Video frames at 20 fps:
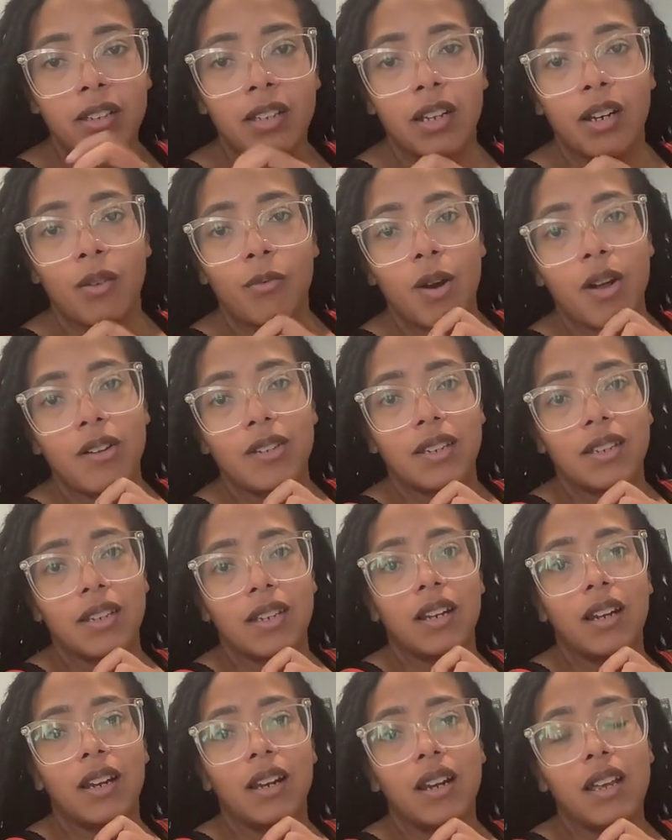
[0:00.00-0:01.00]
here sending roses
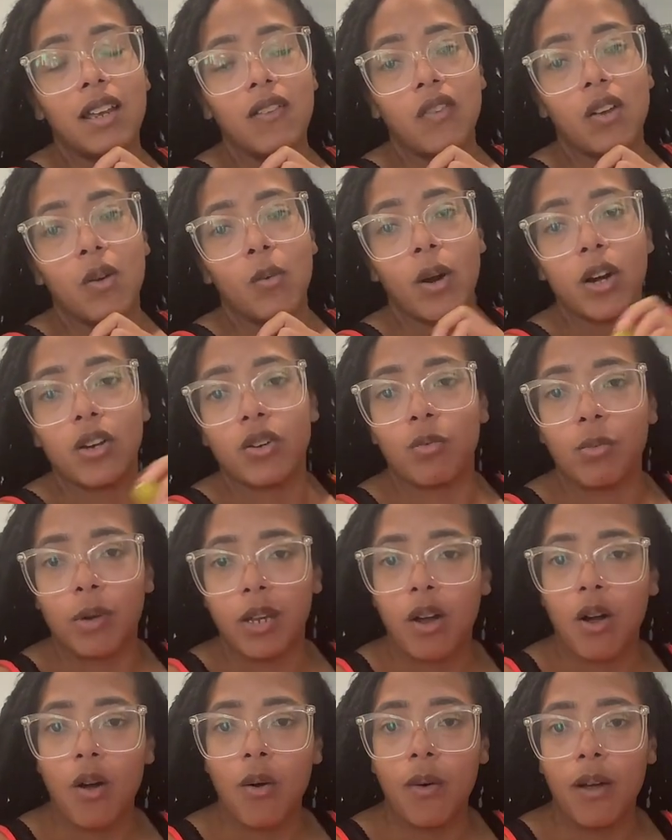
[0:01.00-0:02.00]
and then leaving. Oh, Where you
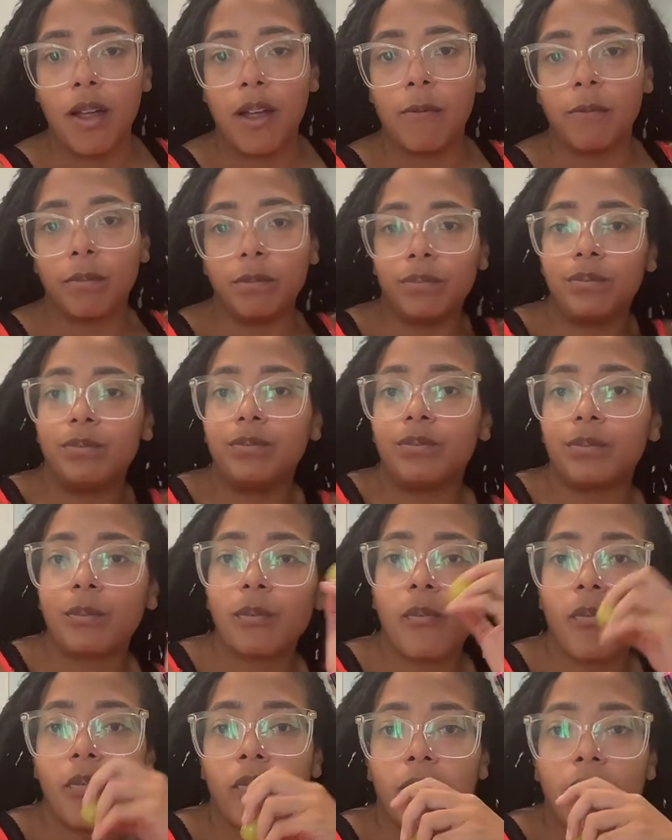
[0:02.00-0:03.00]
be going?
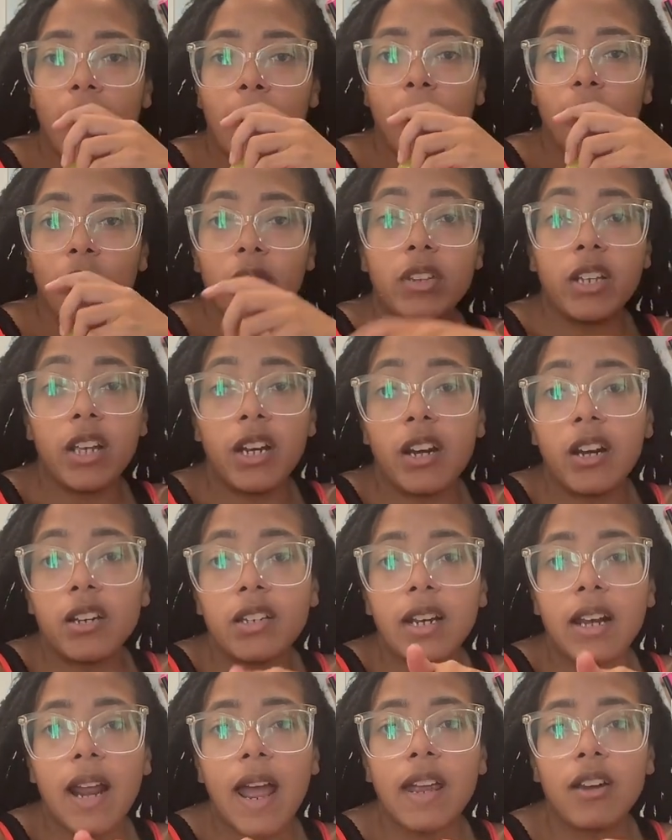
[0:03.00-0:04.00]
First. Dinner
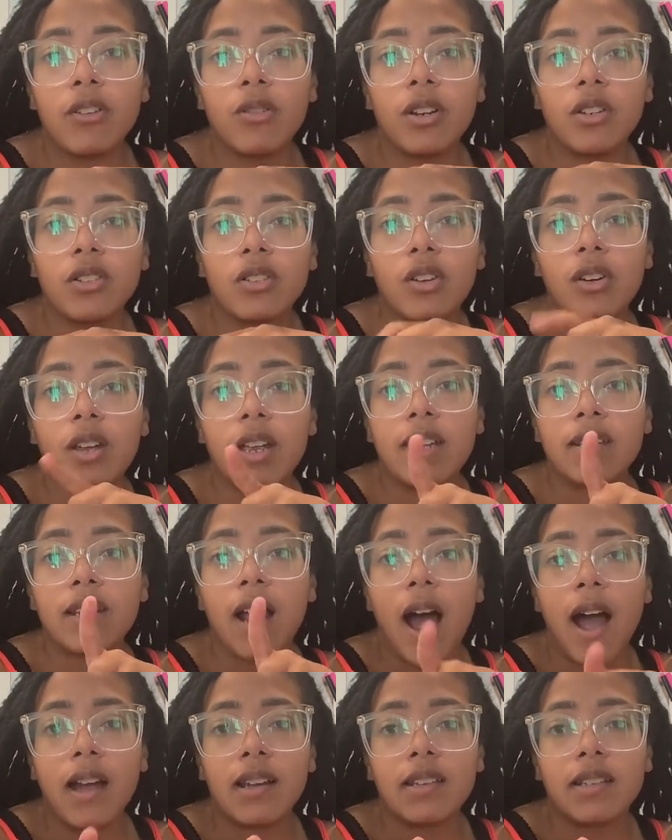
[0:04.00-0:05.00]
tonight, Crystal
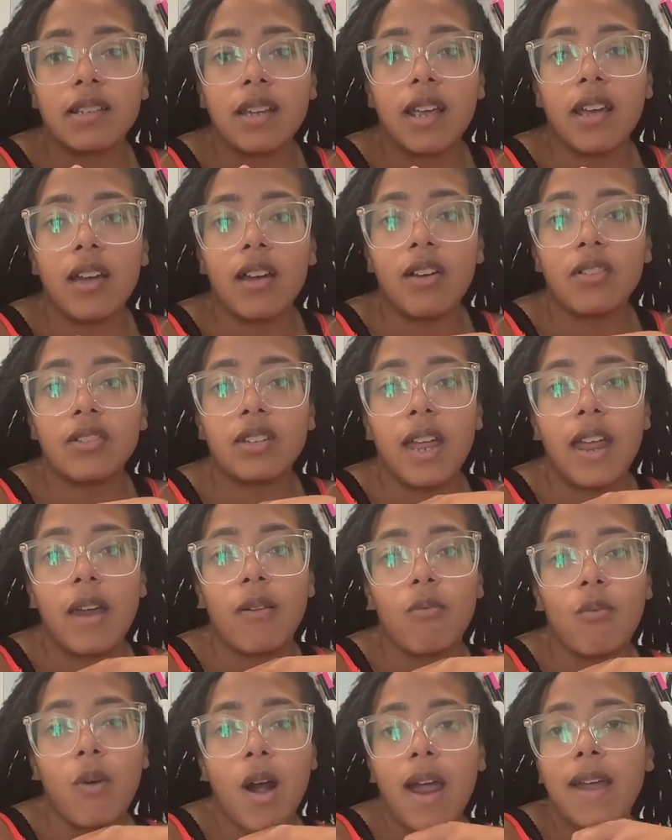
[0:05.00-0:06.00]
is oxtails
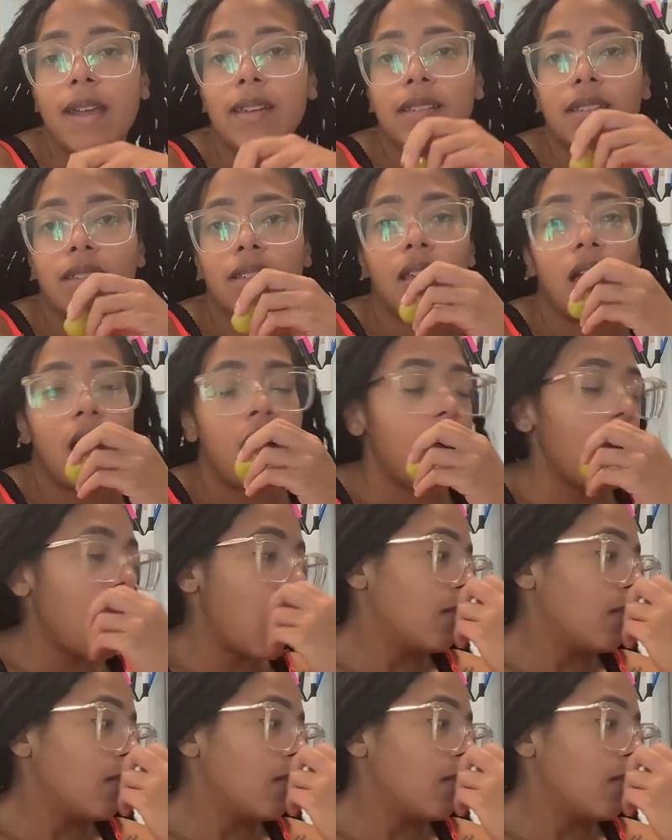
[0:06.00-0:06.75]
and rice.